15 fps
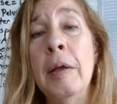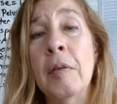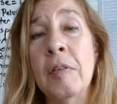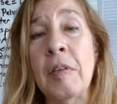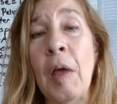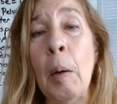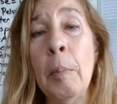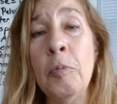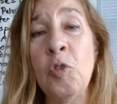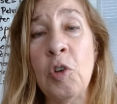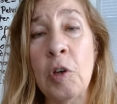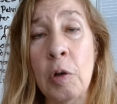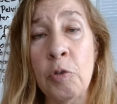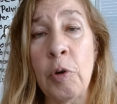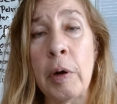Some
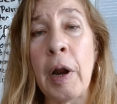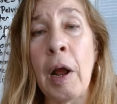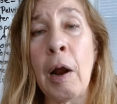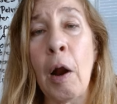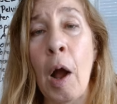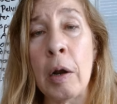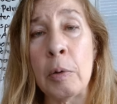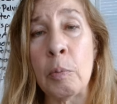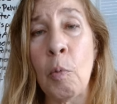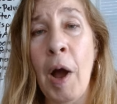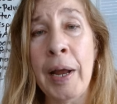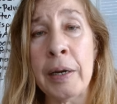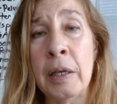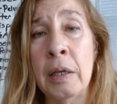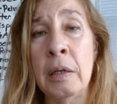children are
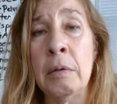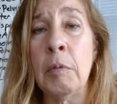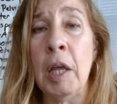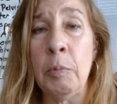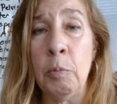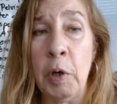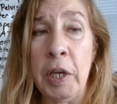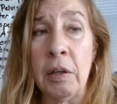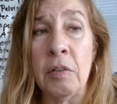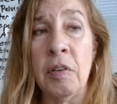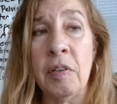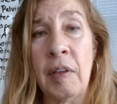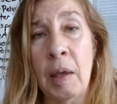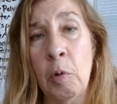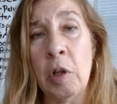unwanted, and we could
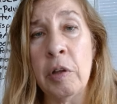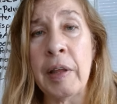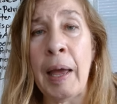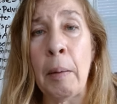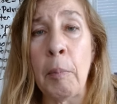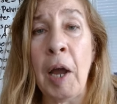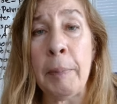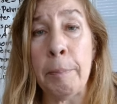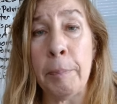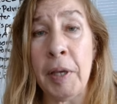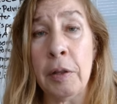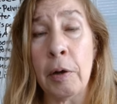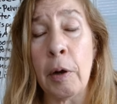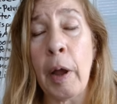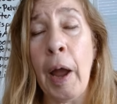say, well, that might be
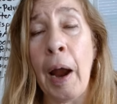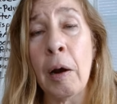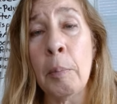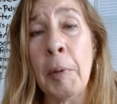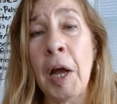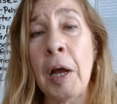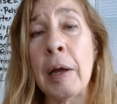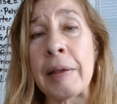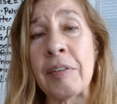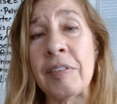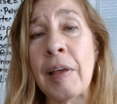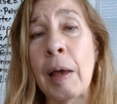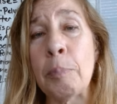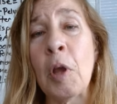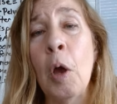their karma,
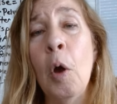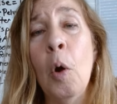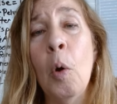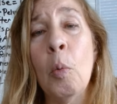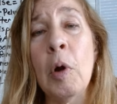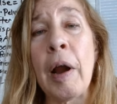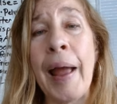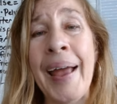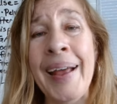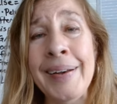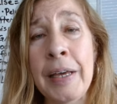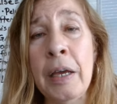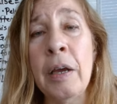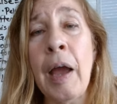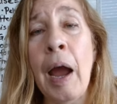except we're
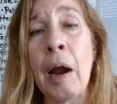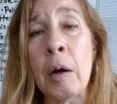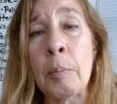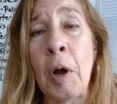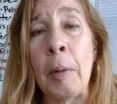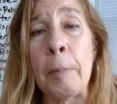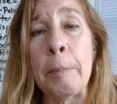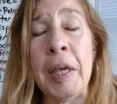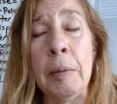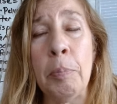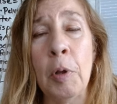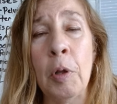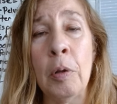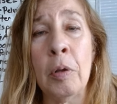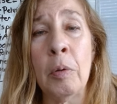ending karma.
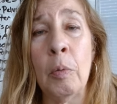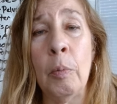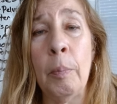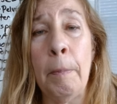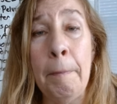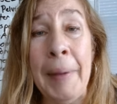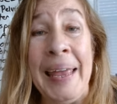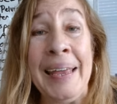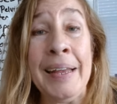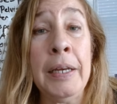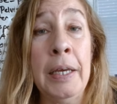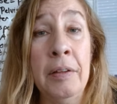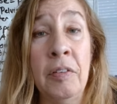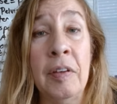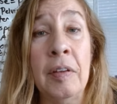People may
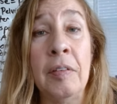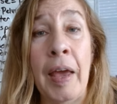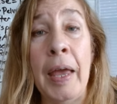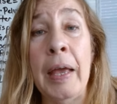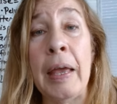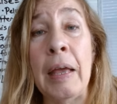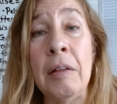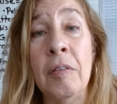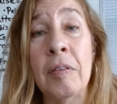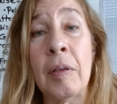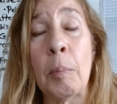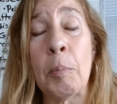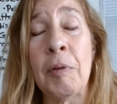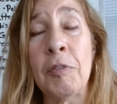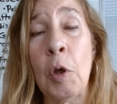need to take in
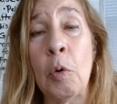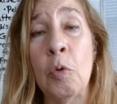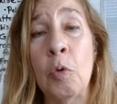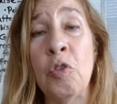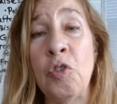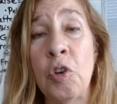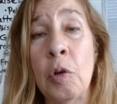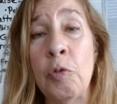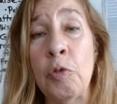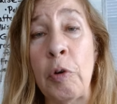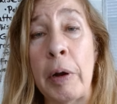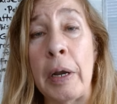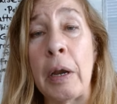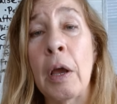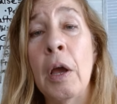some of those
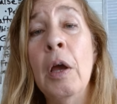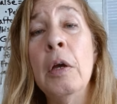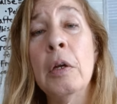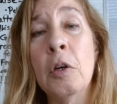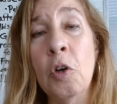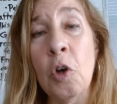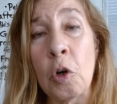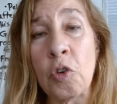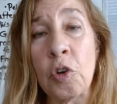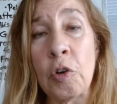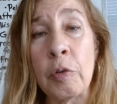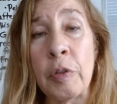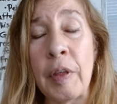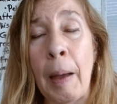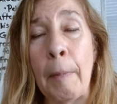children
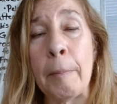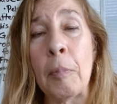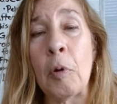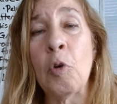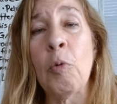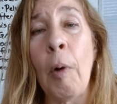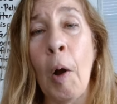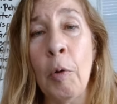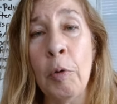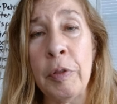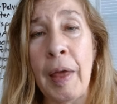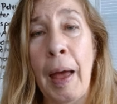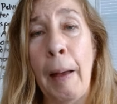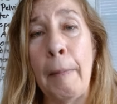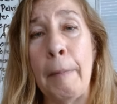nurture them, grow
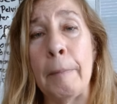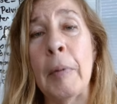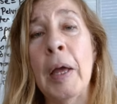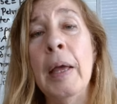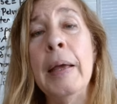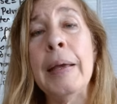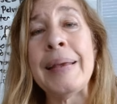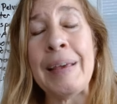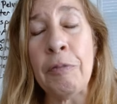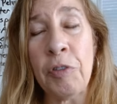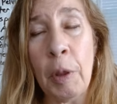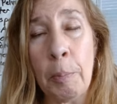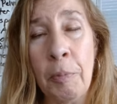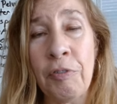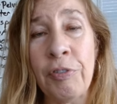them, give
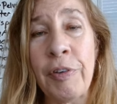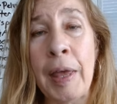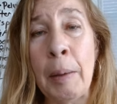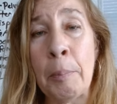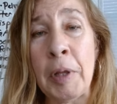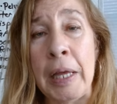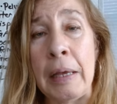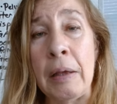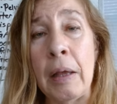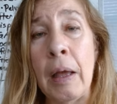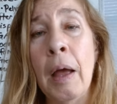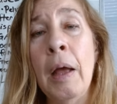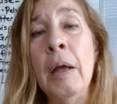them a family.